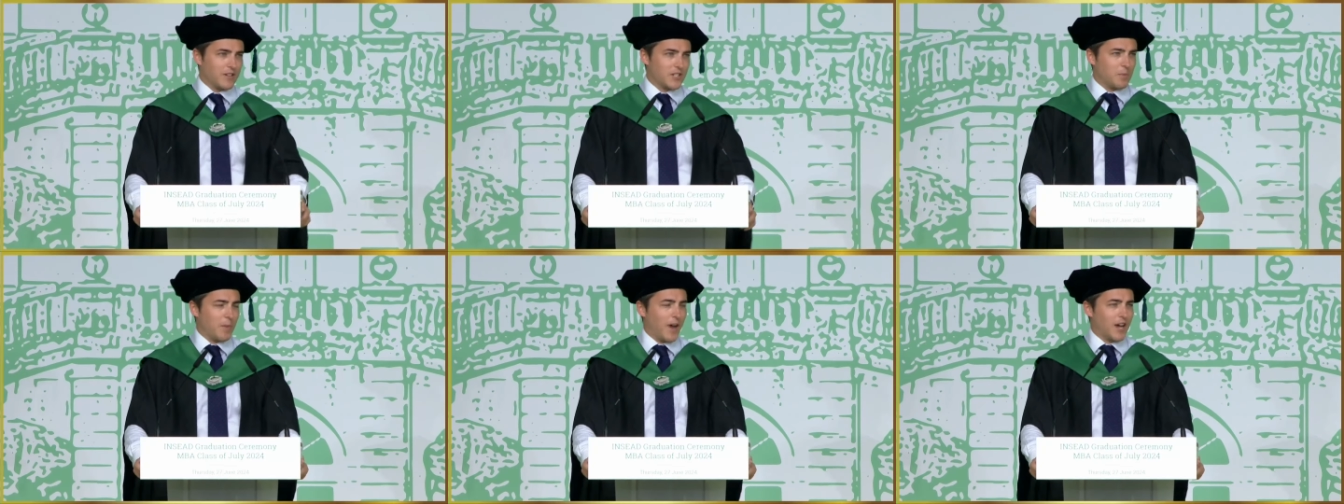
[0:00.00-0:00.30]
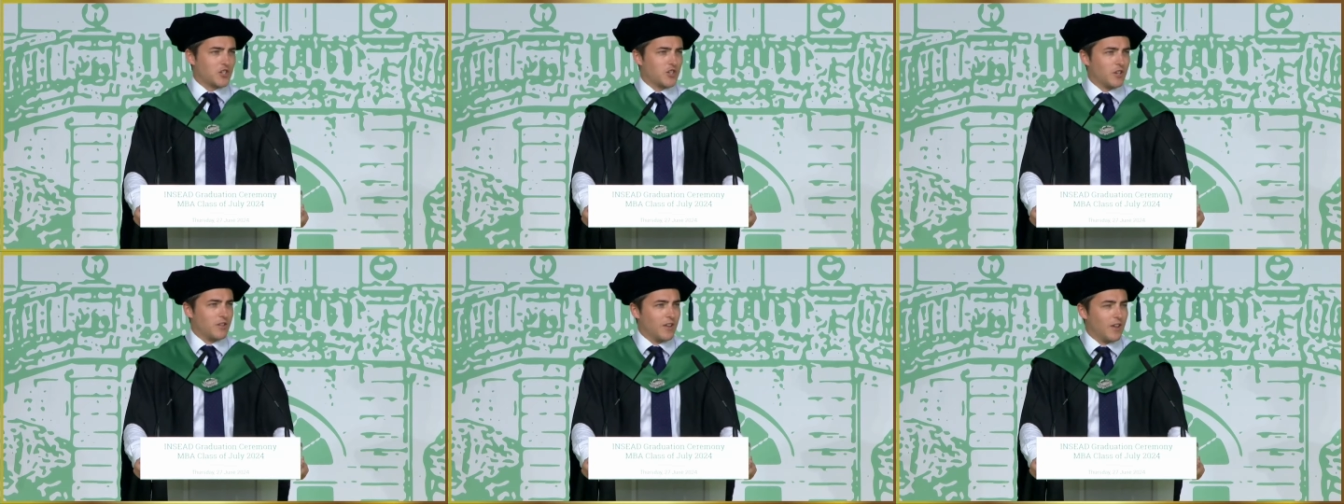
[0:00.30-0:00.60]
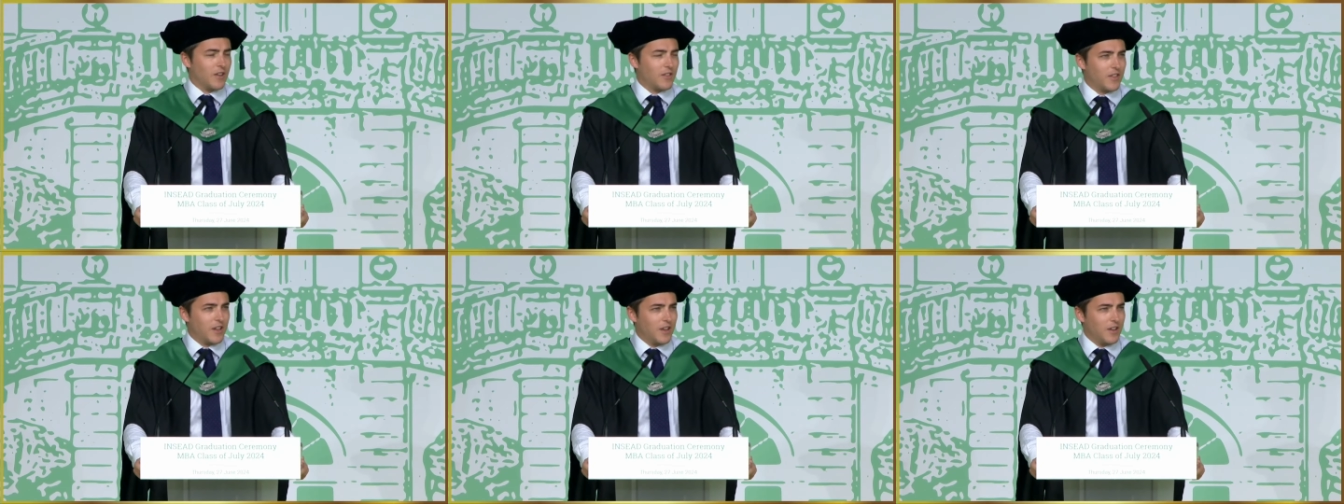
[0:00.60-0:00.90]
Sebastian,
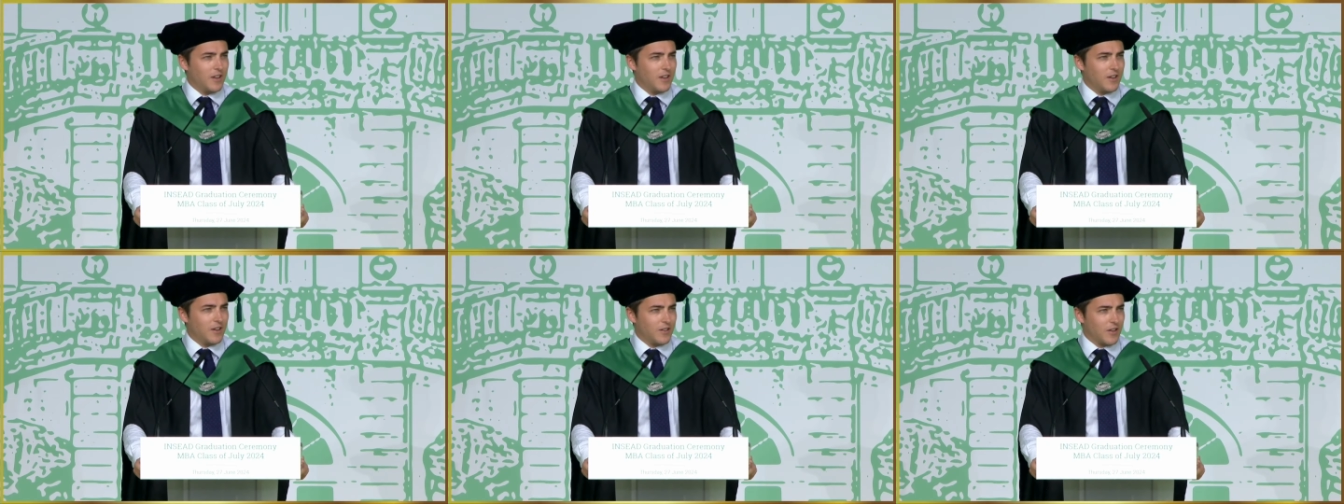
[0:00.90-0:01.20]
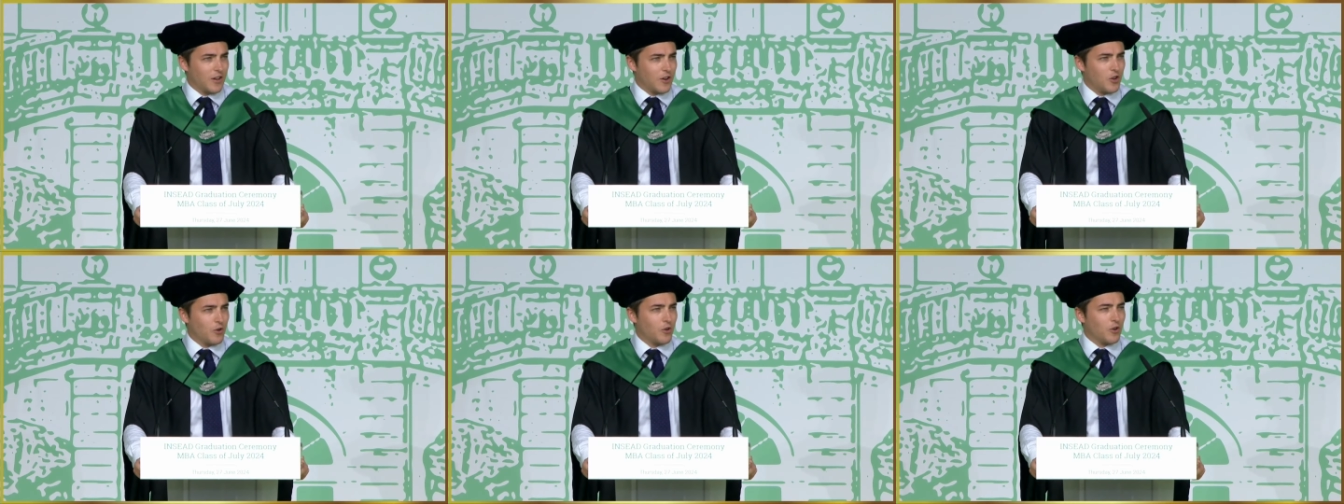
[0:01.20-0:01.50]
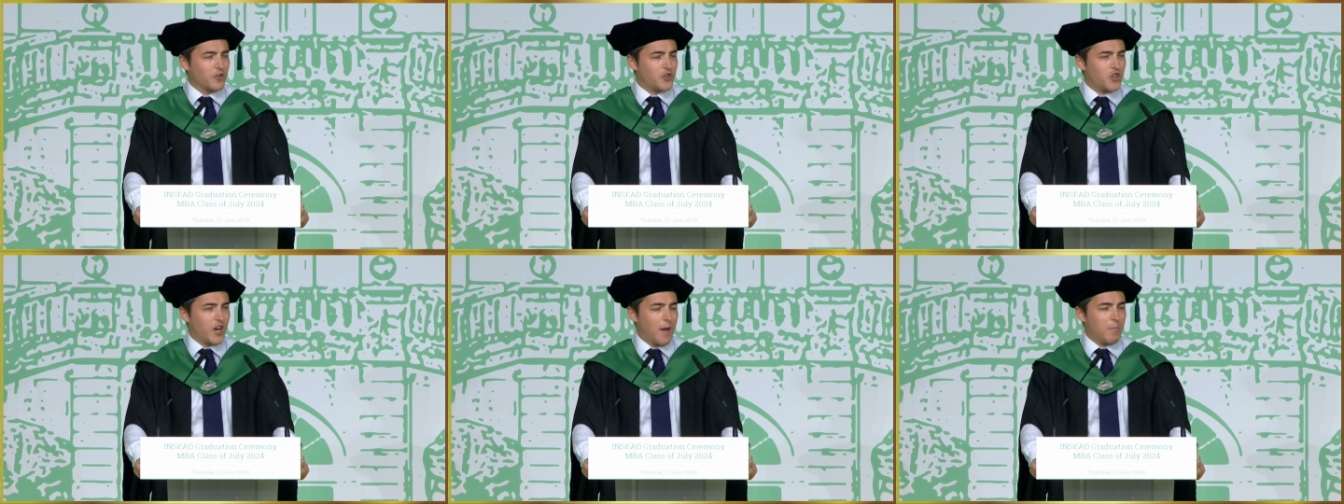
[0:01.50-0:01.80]
that, the, that Google
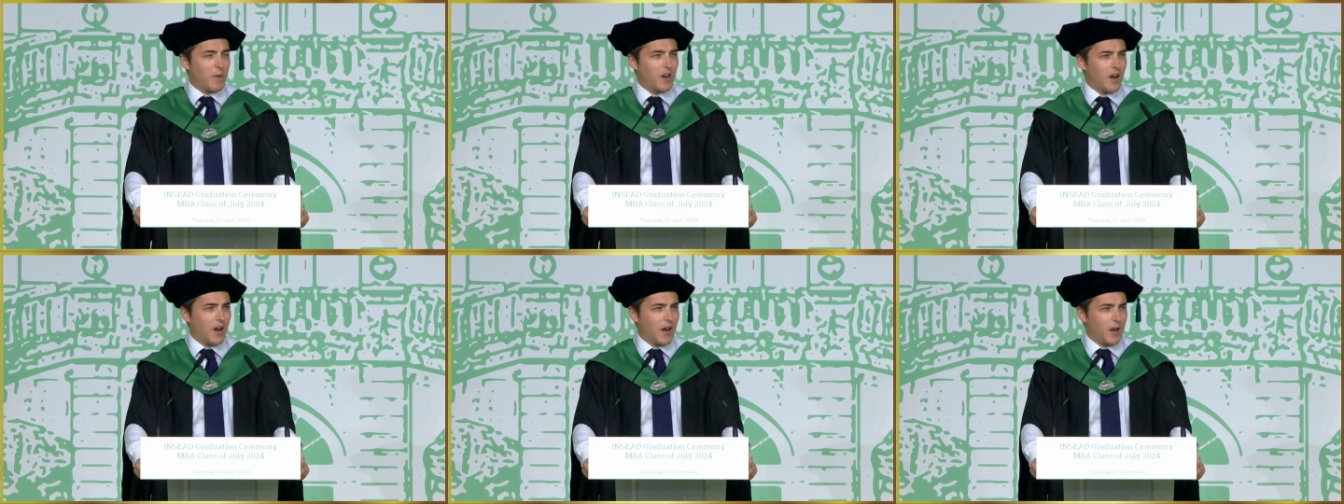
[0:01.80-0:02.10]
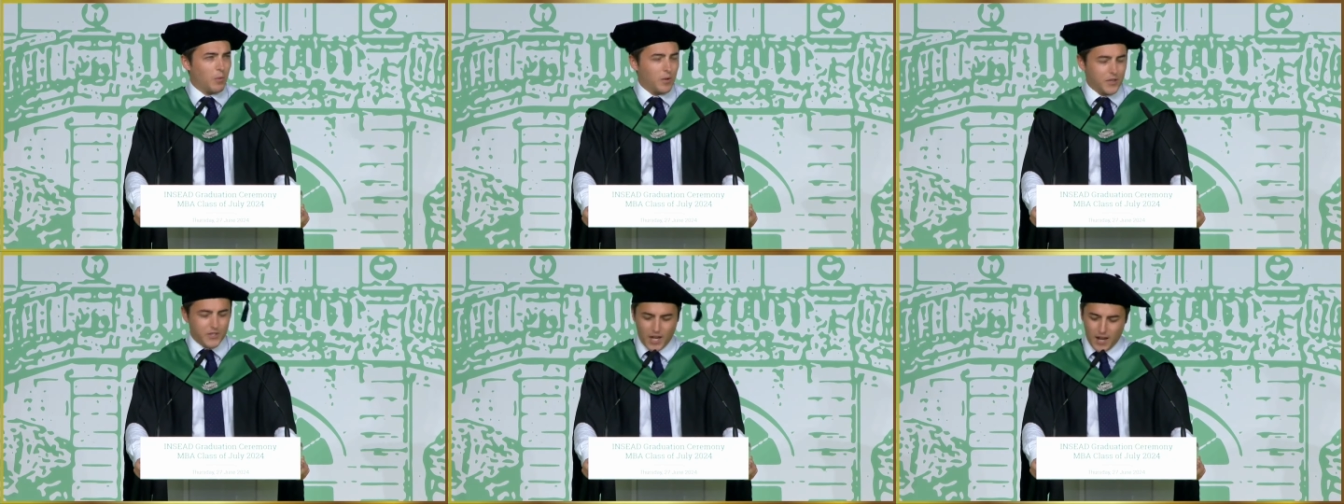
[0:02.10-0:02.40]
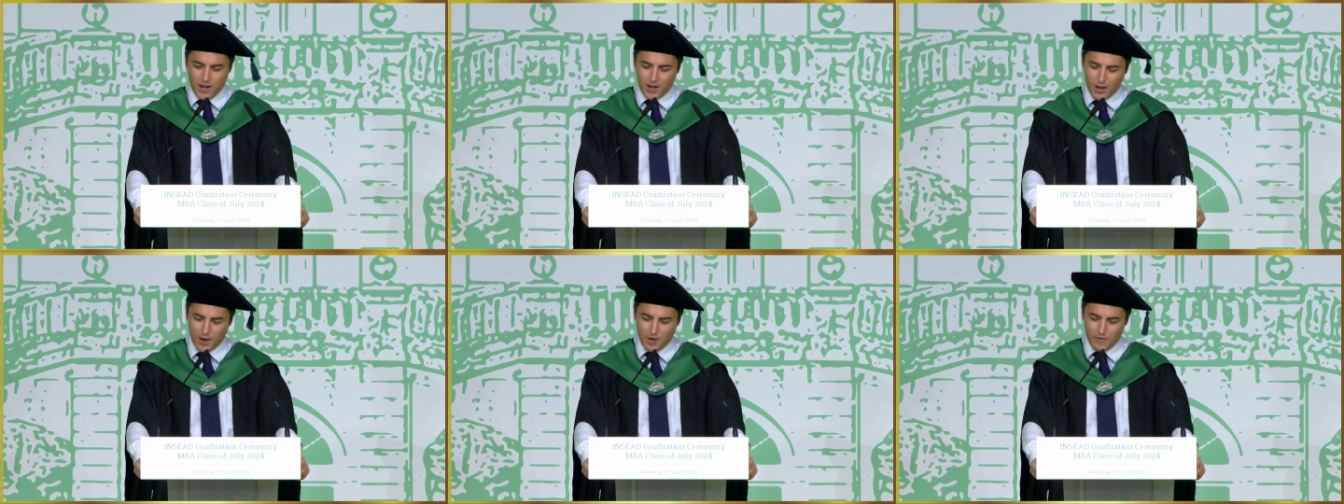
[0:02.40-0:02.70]
Gemini will
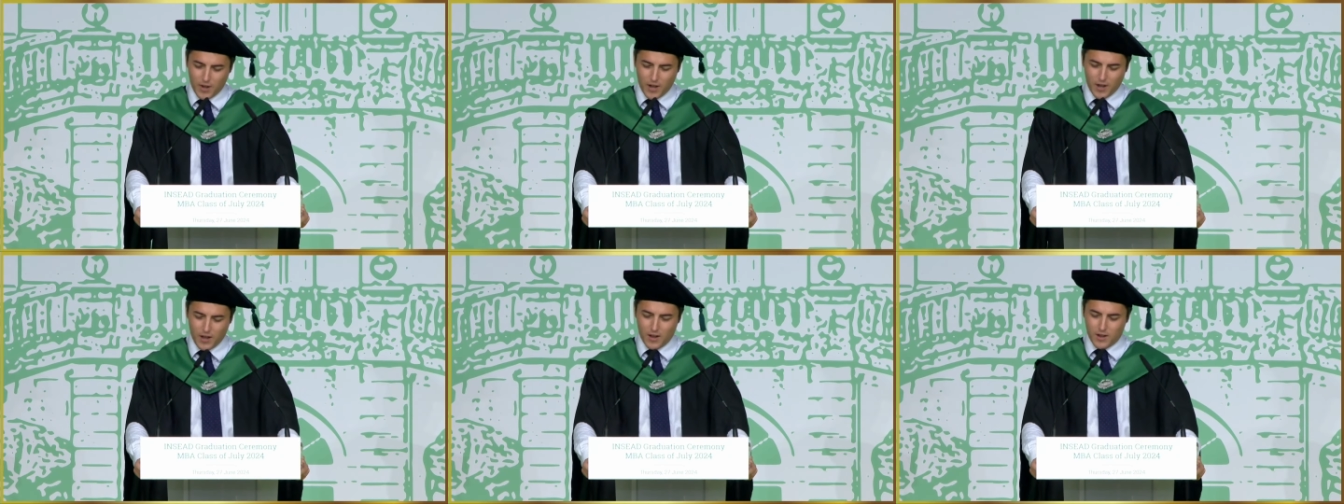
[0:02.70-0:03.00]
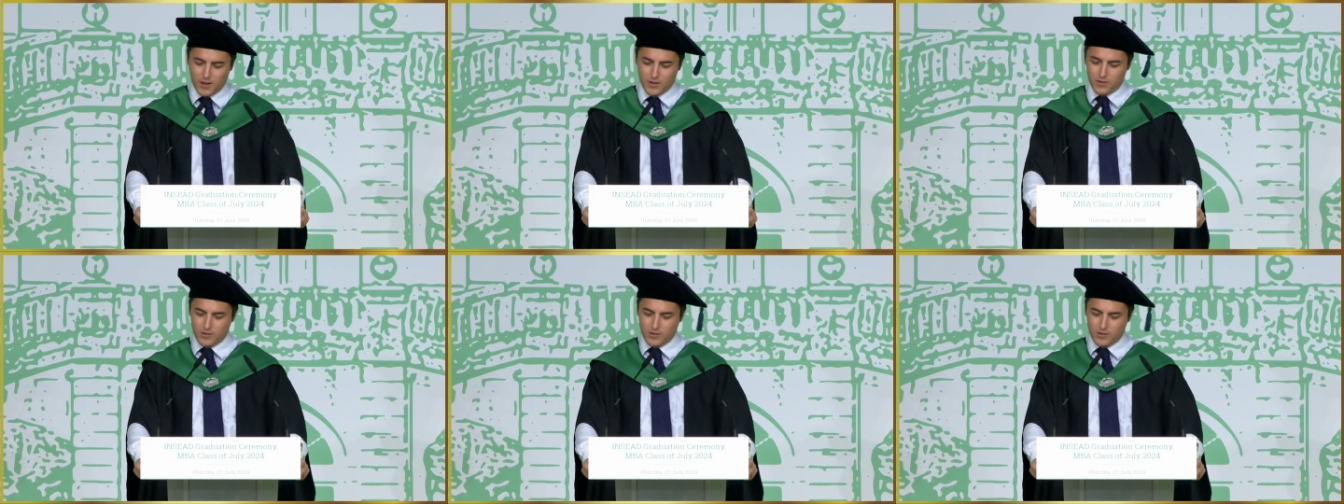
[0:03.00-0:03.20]
take over